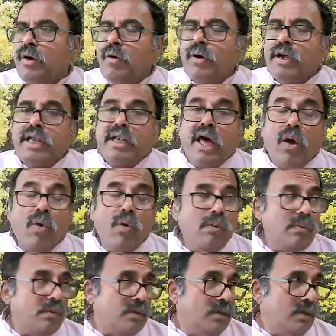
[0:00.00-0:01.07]
Okay,
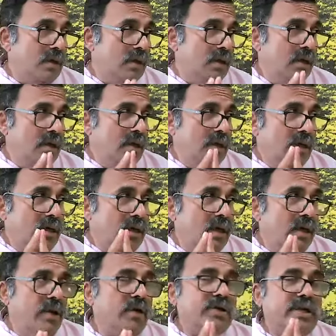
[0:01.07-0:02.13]
now
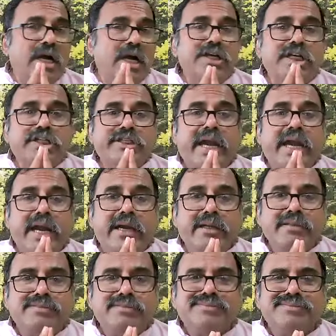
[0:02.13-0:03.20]
we have to understand
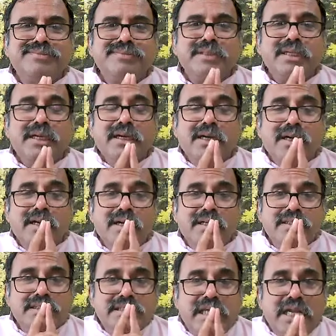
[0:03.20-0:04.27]

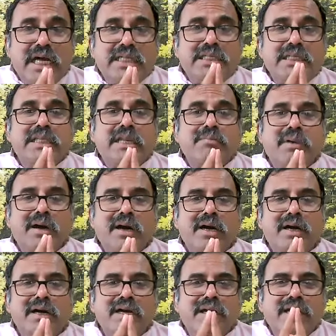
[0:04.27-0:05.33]
Sanatan Dharma
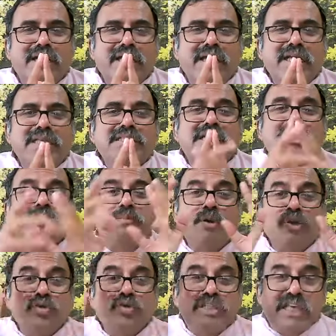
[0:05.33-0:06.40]
is a
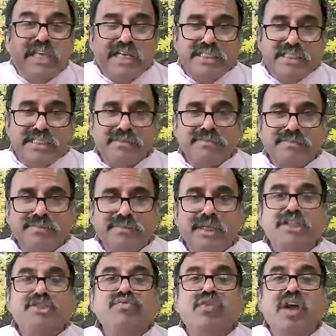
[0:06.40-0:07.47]
spiritual science.
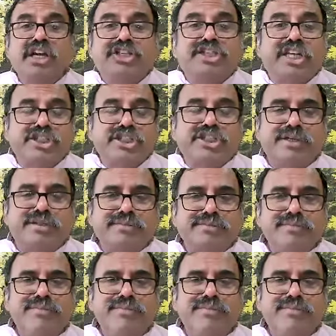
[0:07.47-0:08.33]
It's well structured.